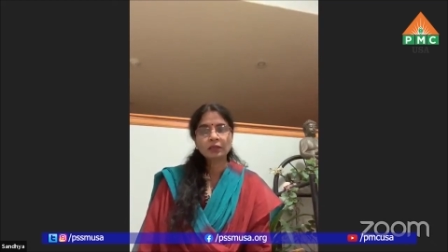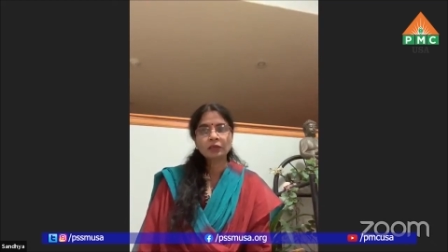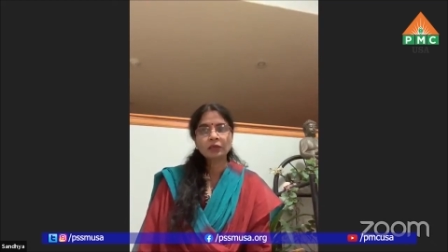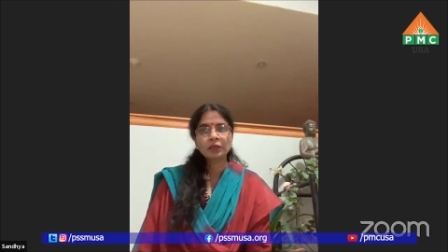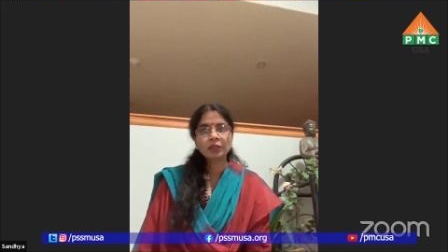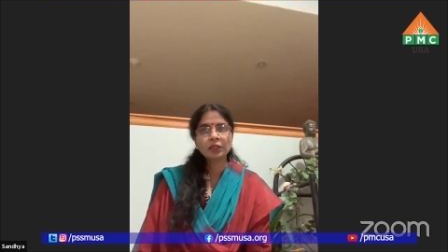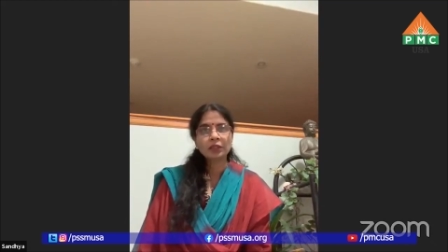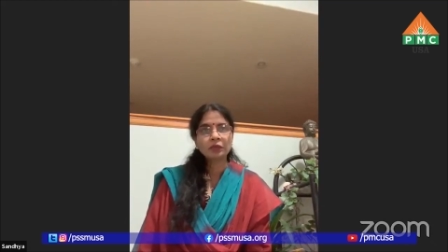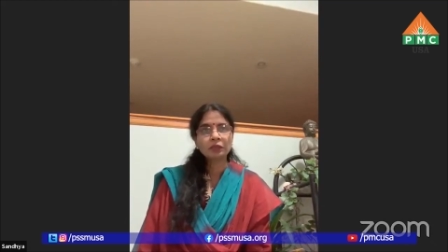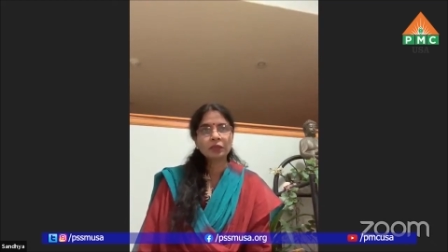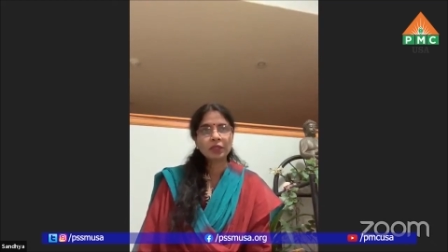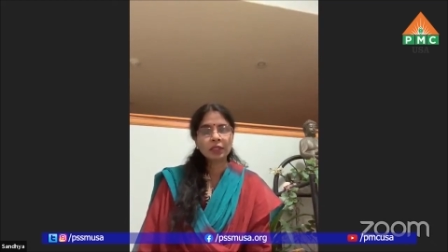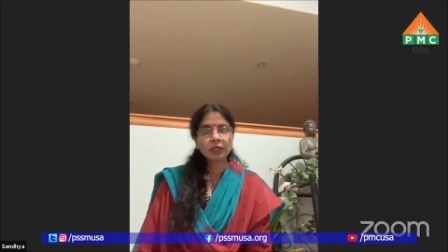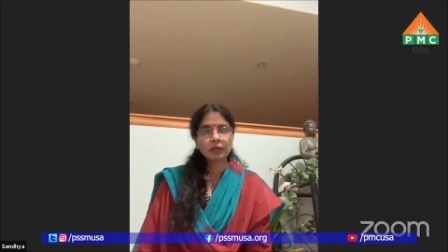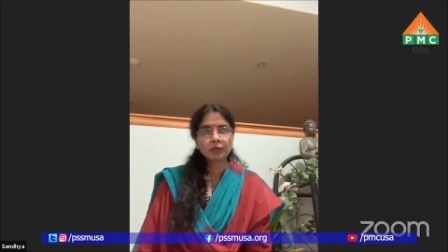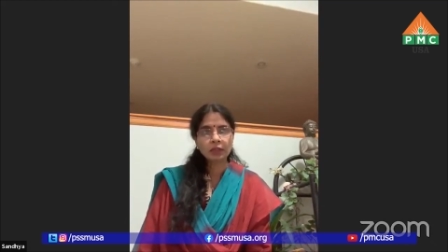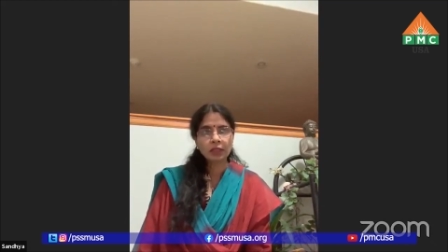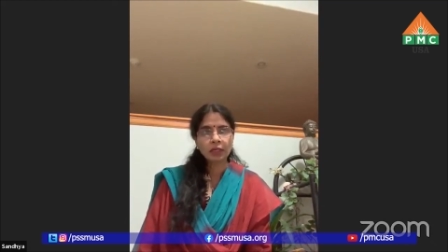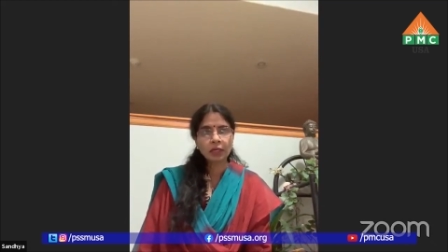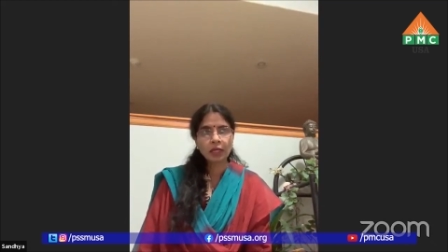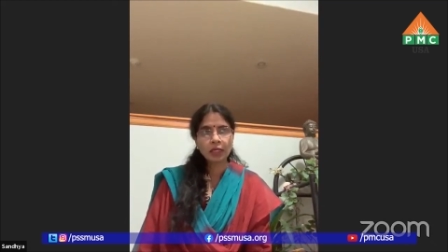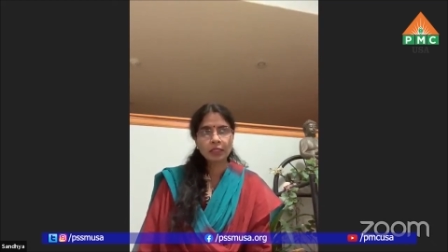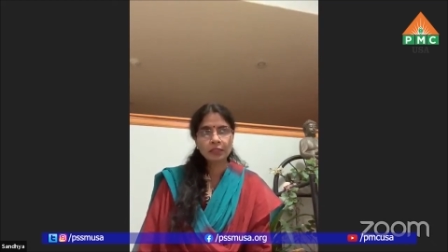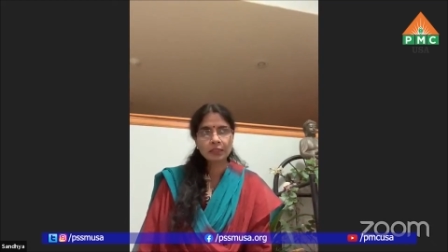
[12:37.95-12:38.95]
Whether we
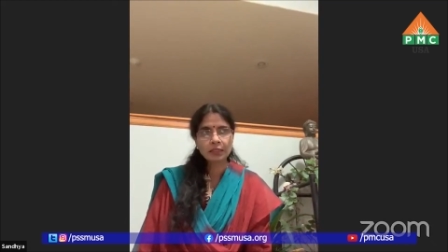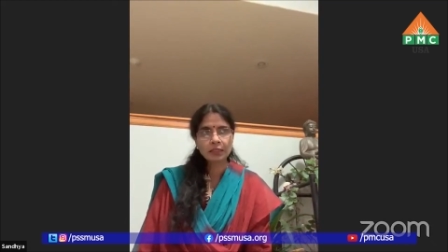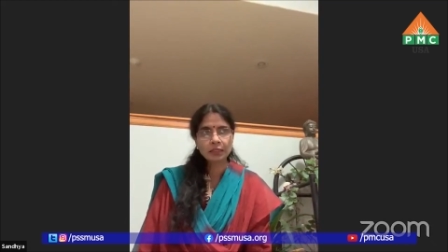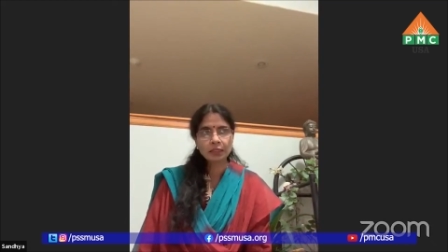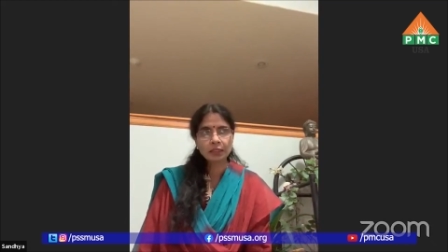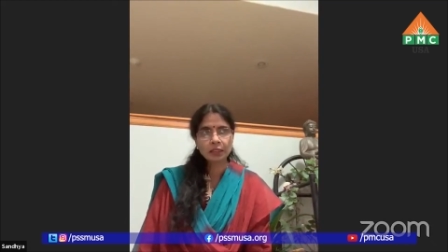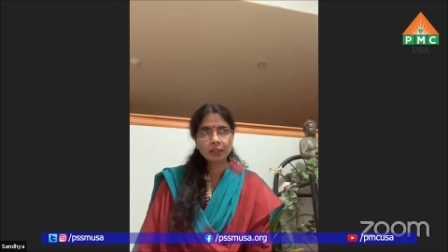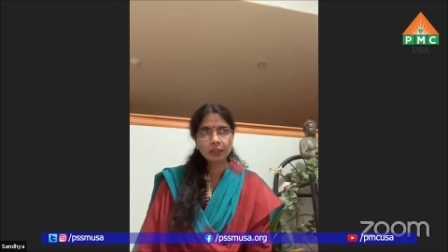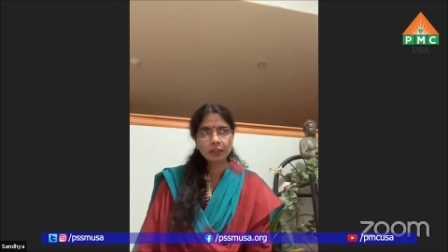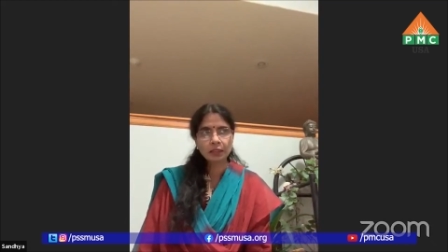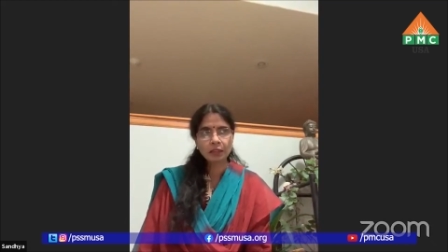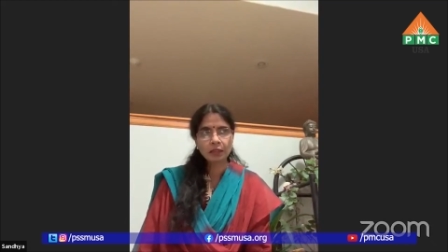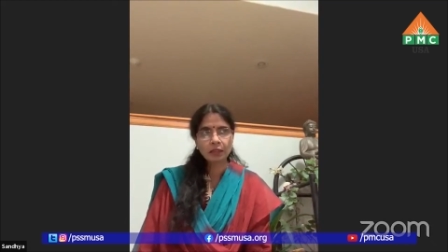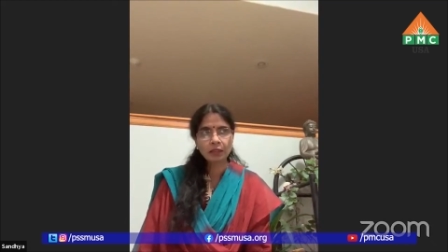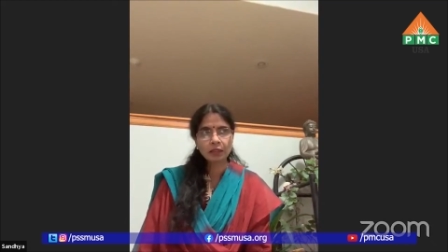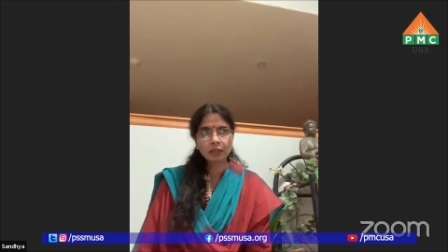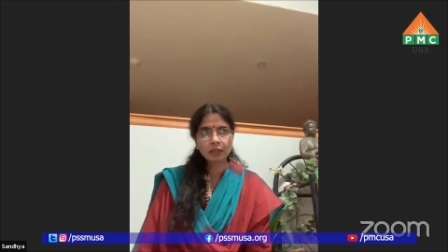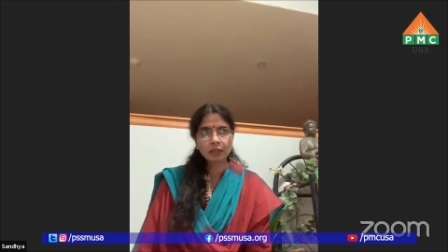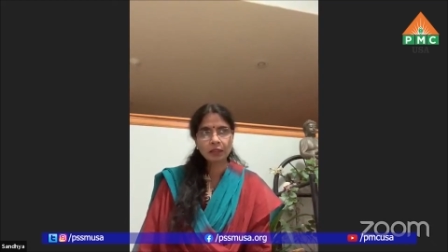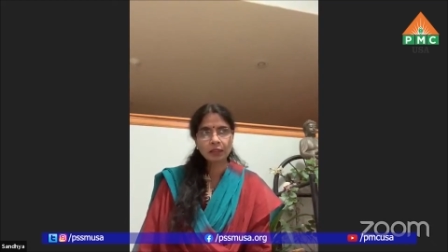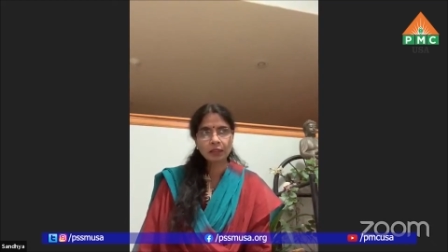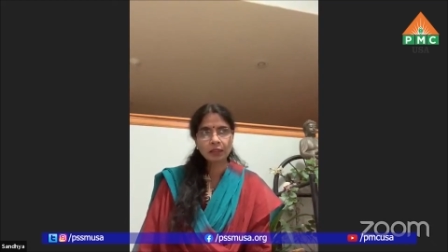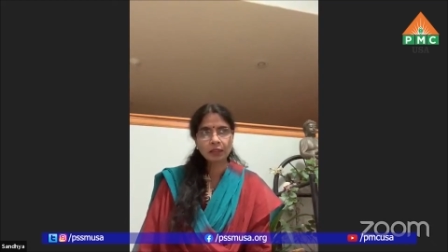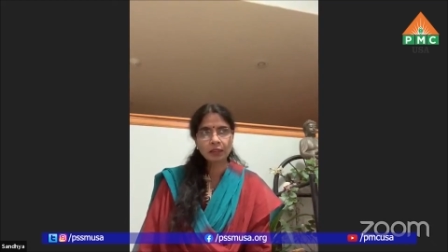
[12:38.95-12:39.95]
have class it or
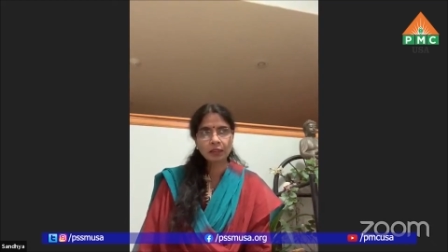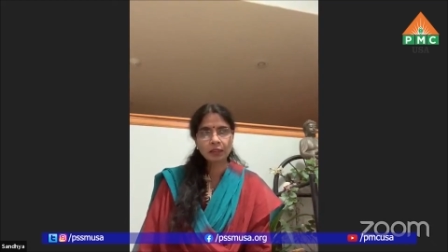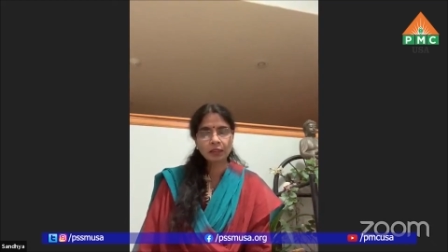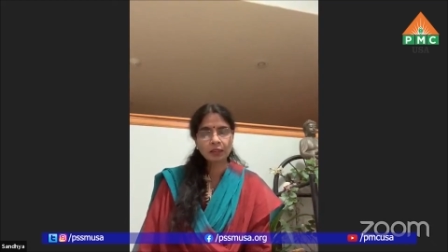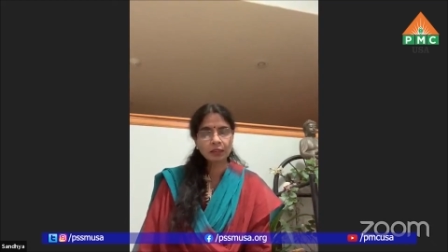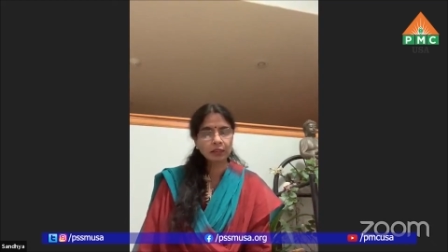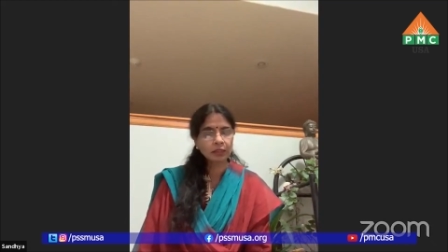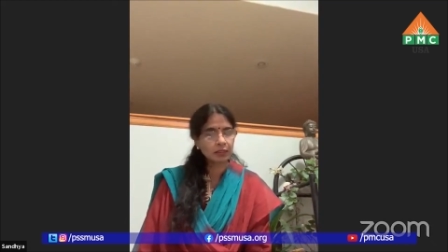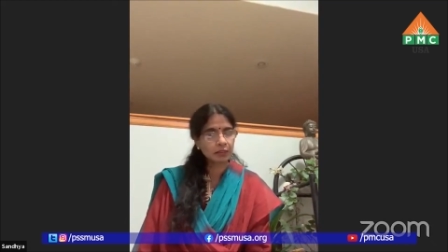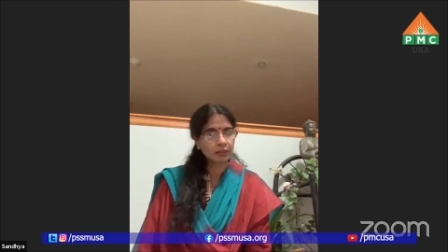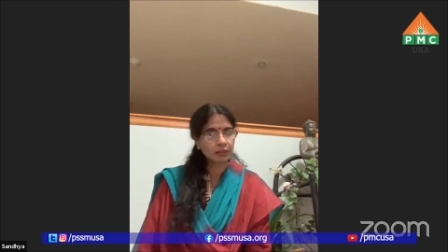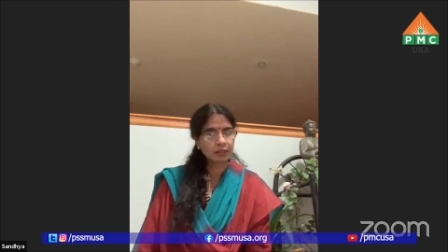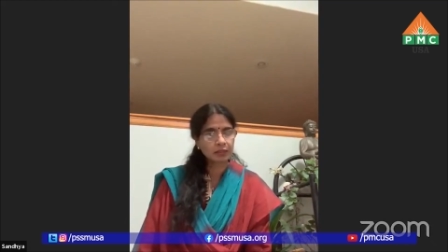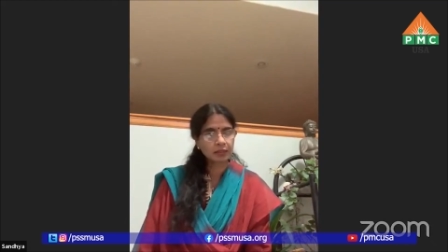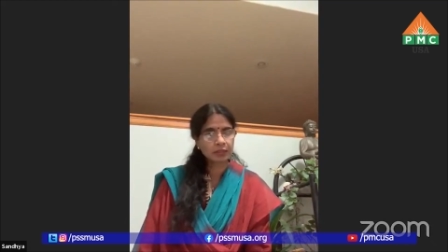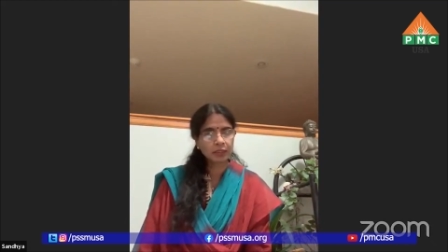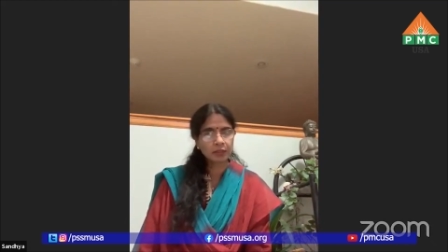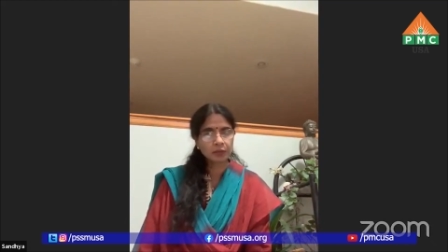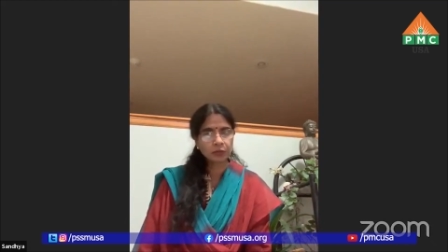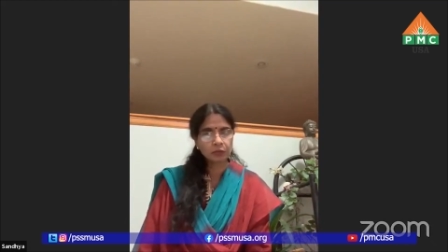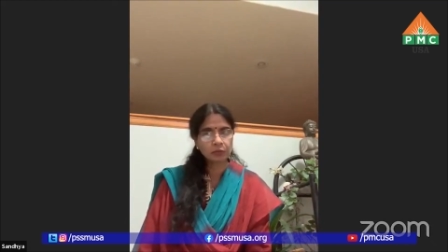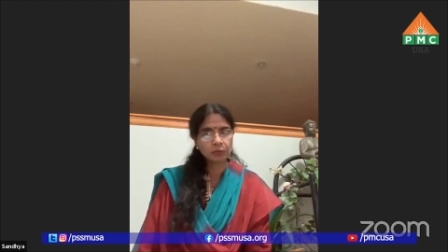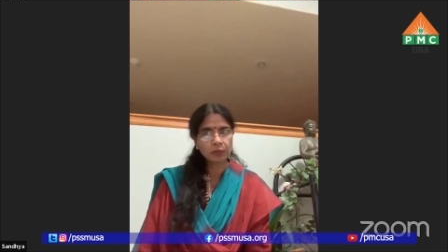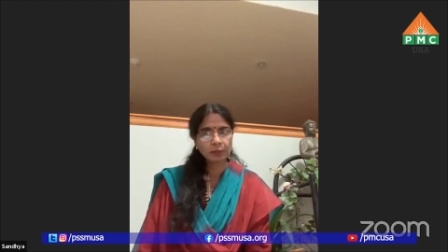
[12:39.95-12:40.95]
not, yes,
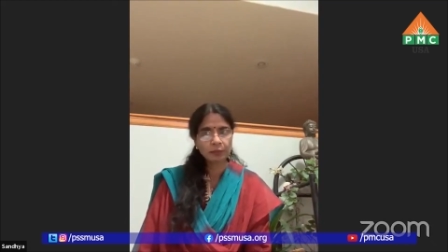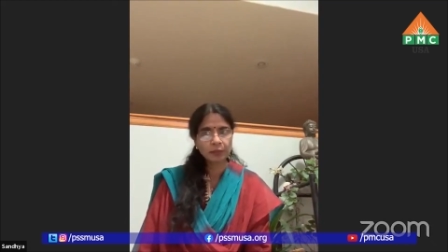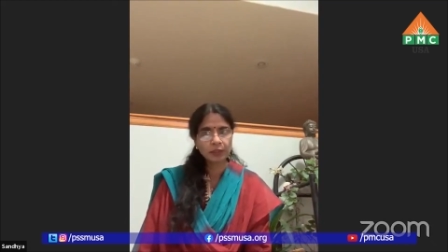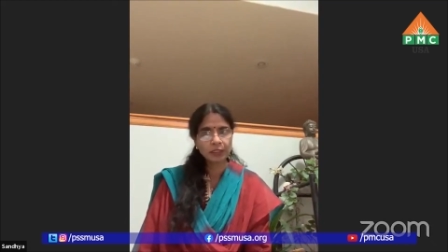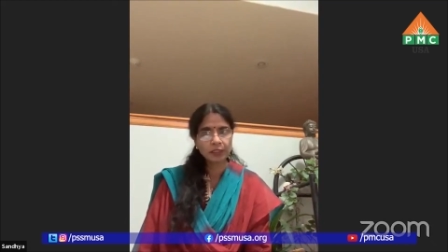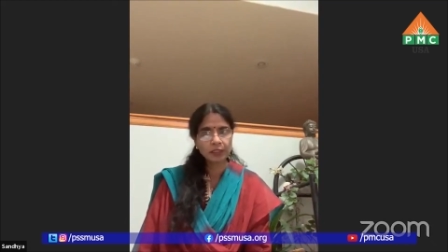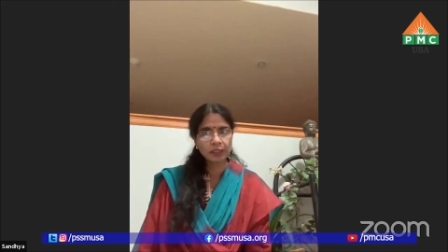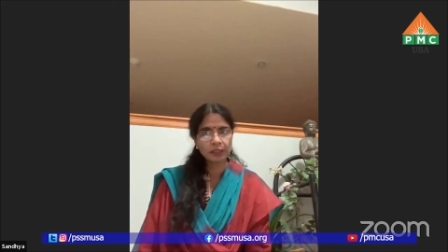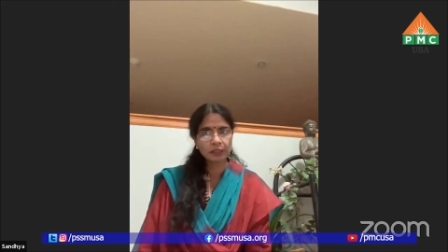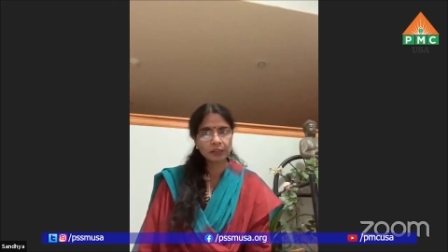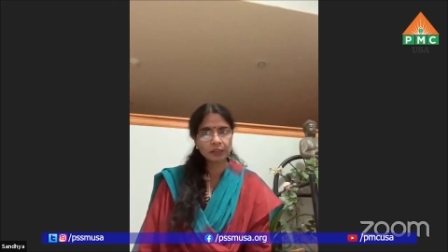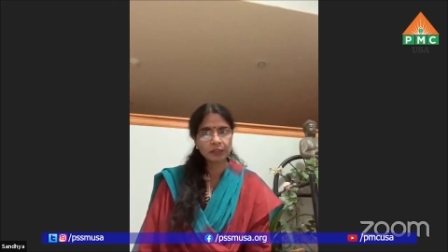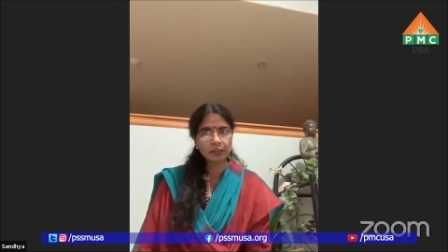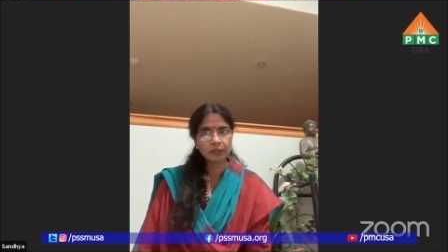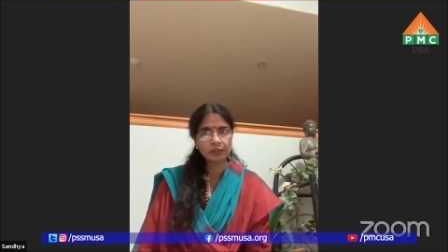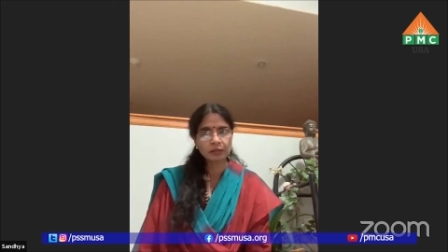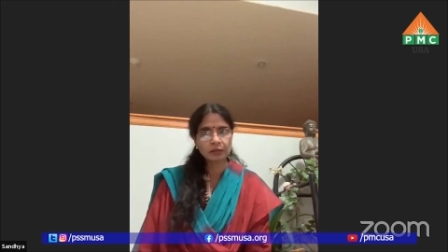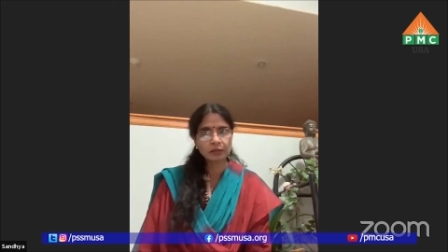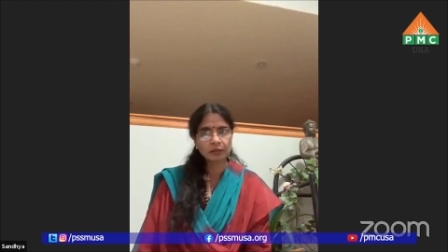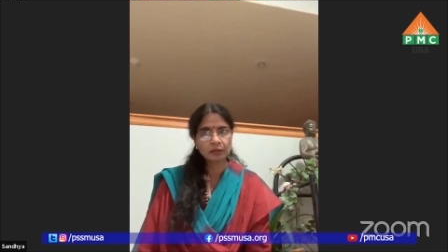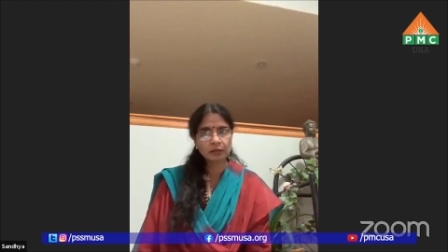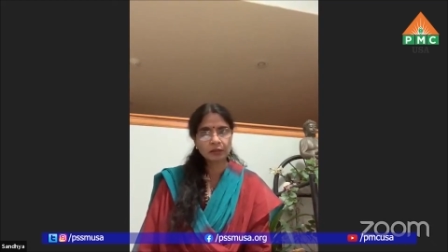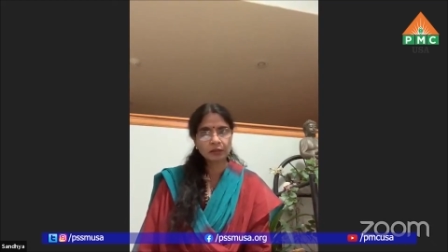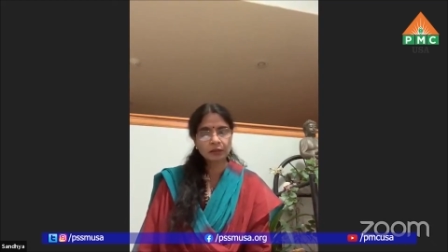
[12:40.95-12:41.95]
I do my meditation.
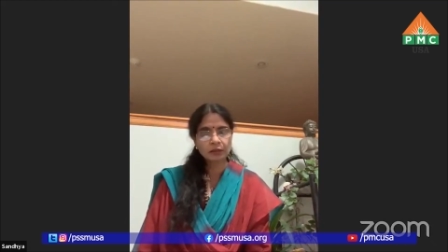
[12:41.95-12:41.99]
